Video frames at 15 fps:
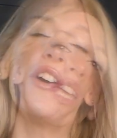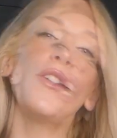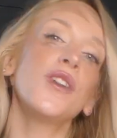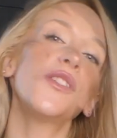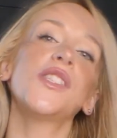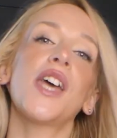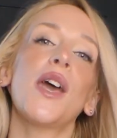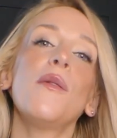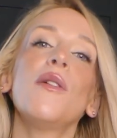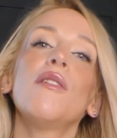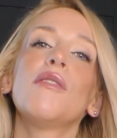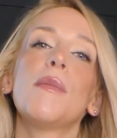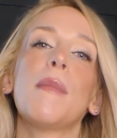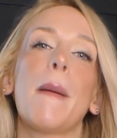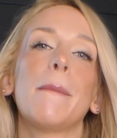Also,
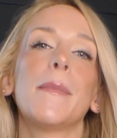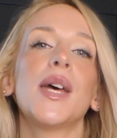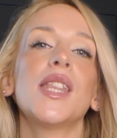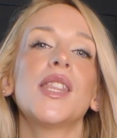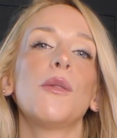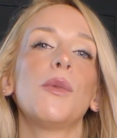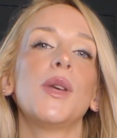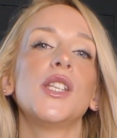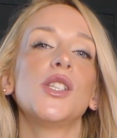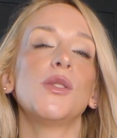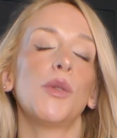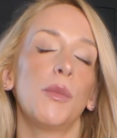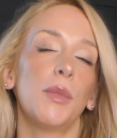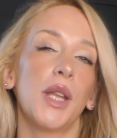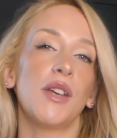remember that we
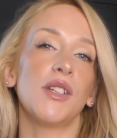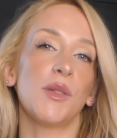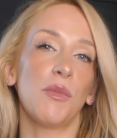do upload